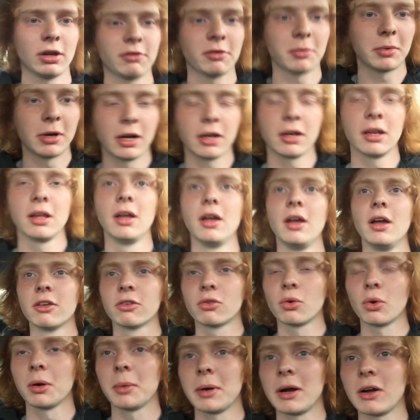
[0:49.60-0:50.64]
never mind.
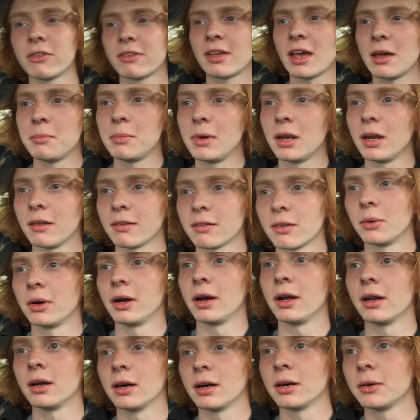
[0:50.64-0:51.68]
So we're about 10 minutes
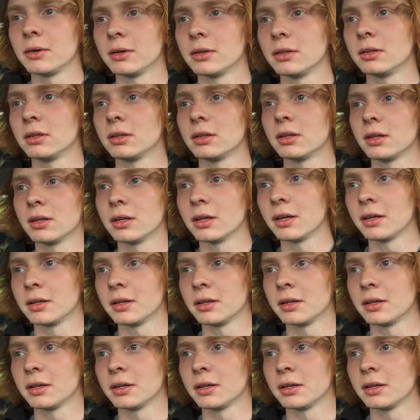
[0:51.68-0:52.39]
away now and